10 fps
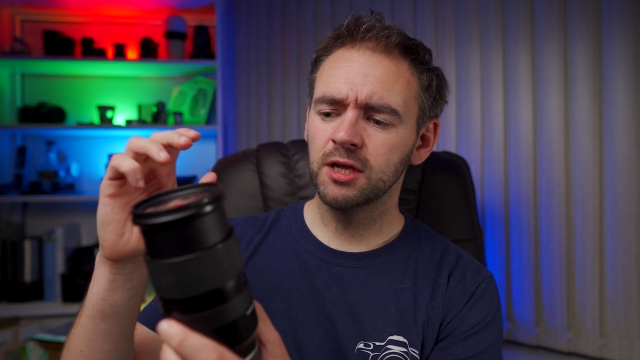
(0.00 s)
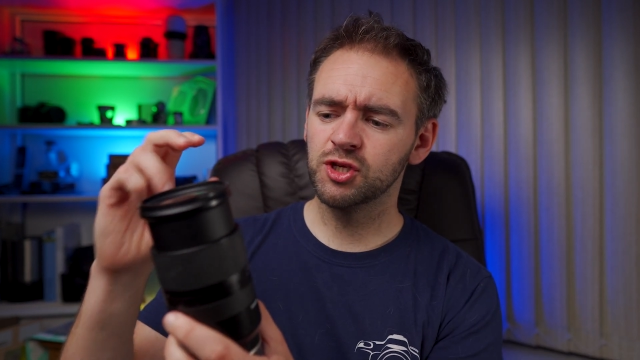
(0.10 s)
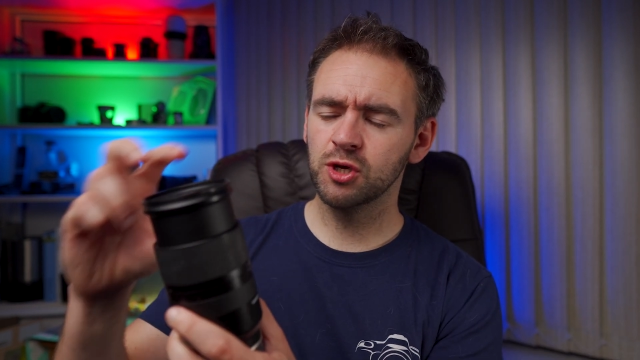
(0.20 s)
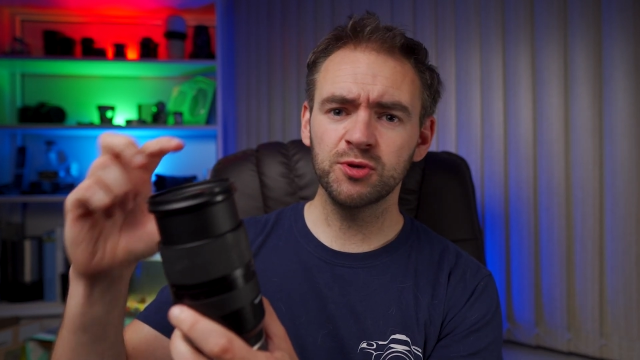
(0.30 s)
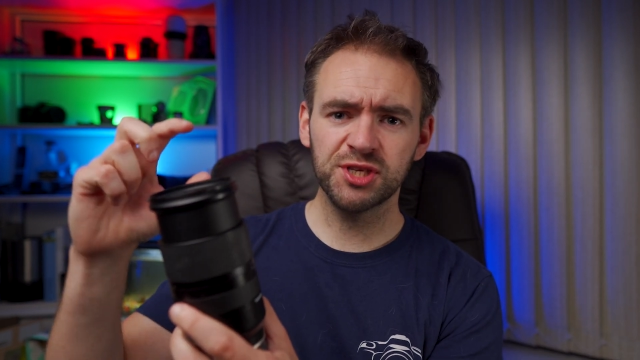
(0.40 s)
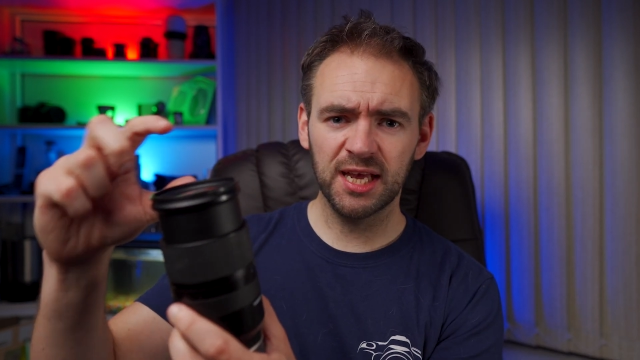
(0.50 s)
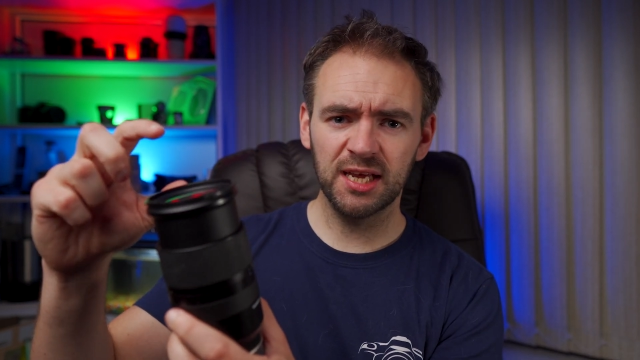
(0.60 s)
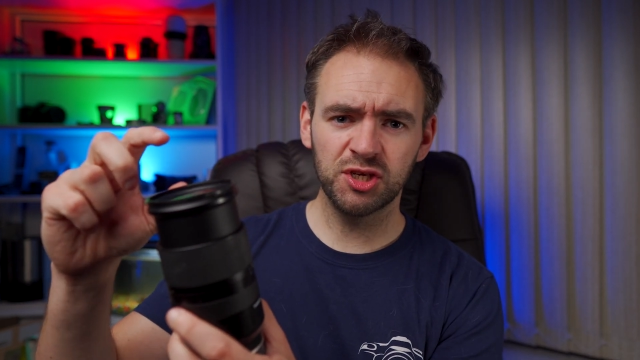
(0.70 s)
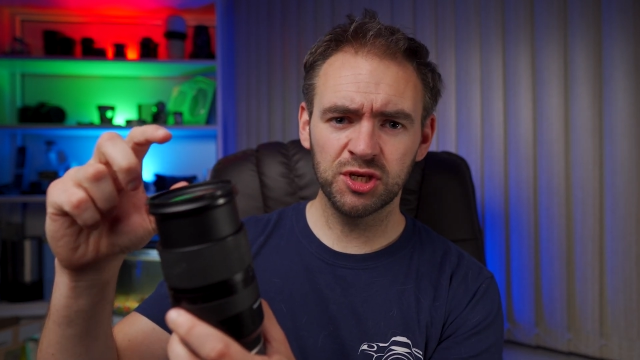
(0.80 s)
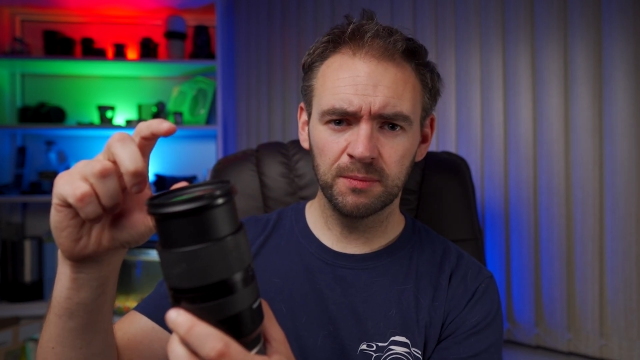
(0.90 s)
a
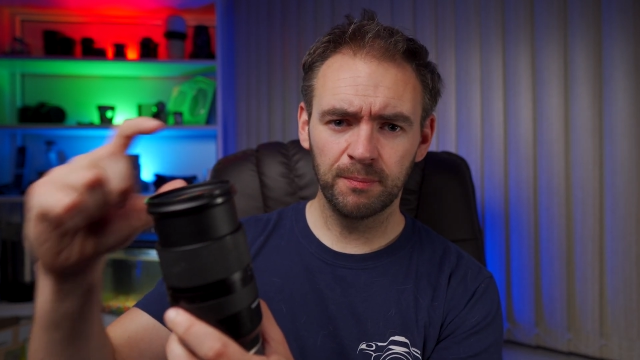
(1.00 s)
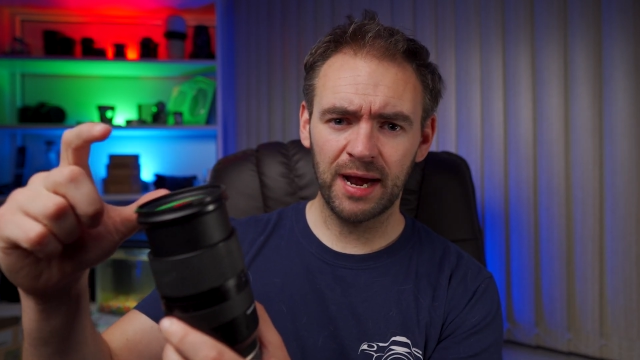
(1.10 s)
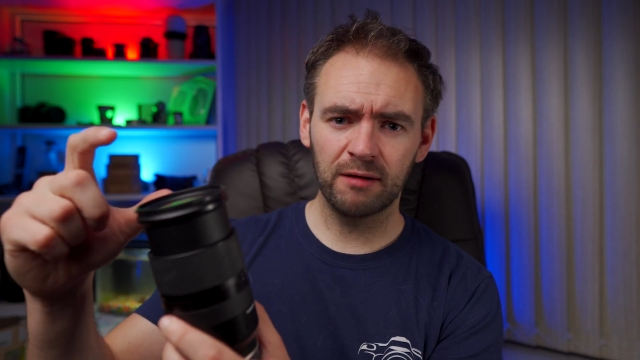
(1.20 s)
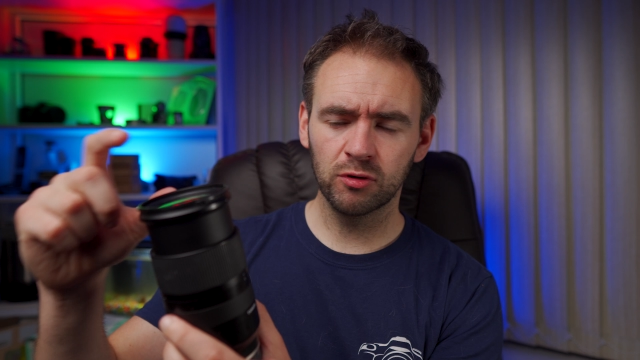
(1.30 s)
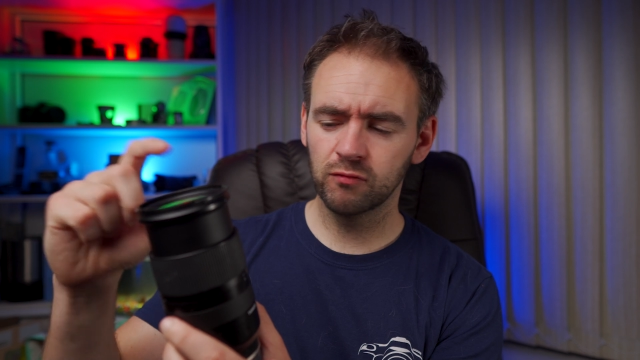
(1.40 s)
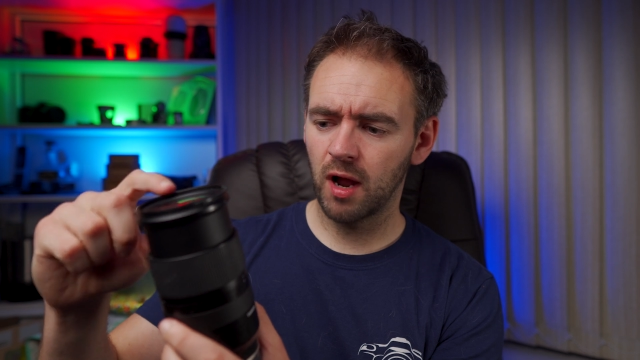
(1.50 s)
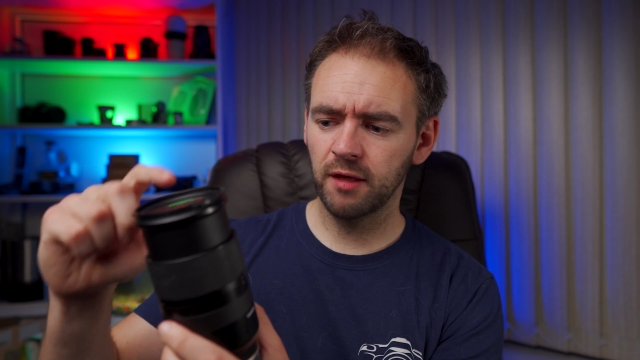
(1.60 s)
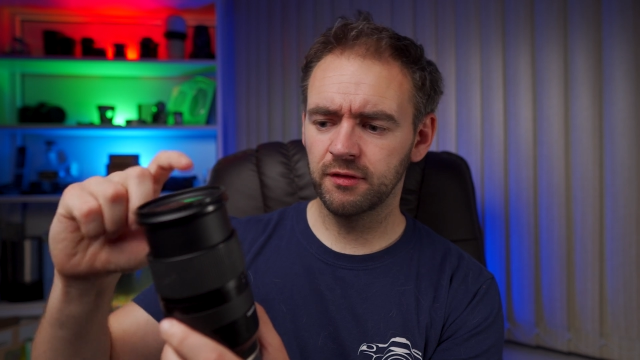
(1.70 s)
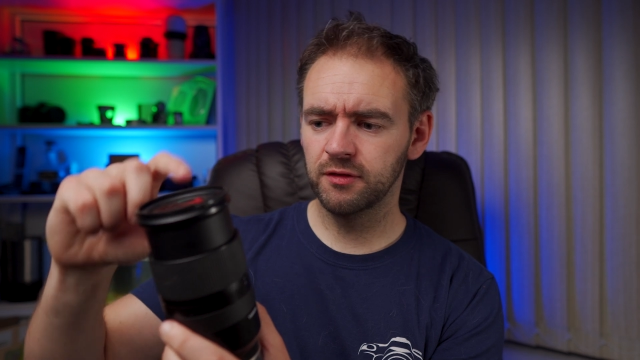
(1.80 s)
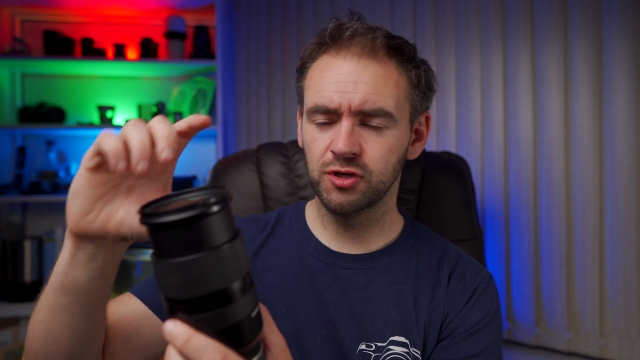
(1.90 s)
two-stage barrel
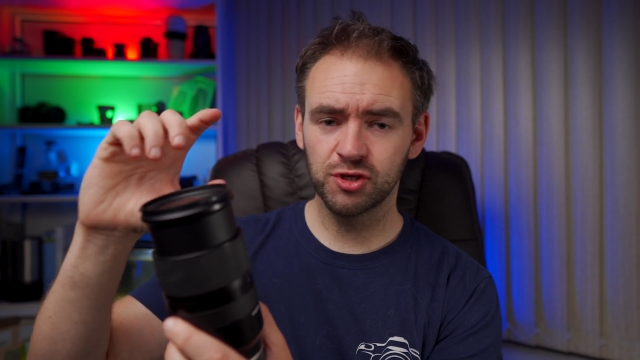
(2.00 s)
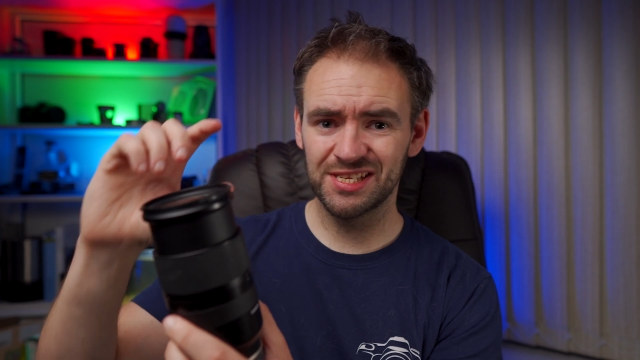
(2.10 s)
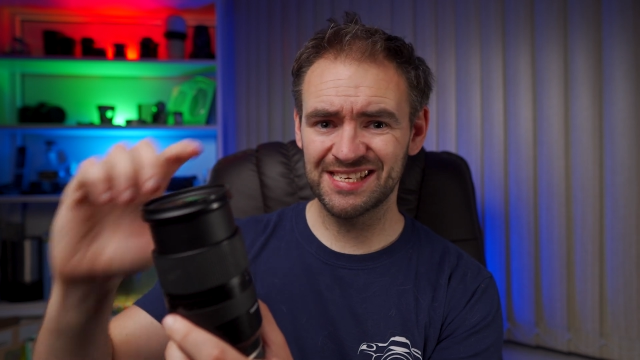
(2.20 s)
rather than just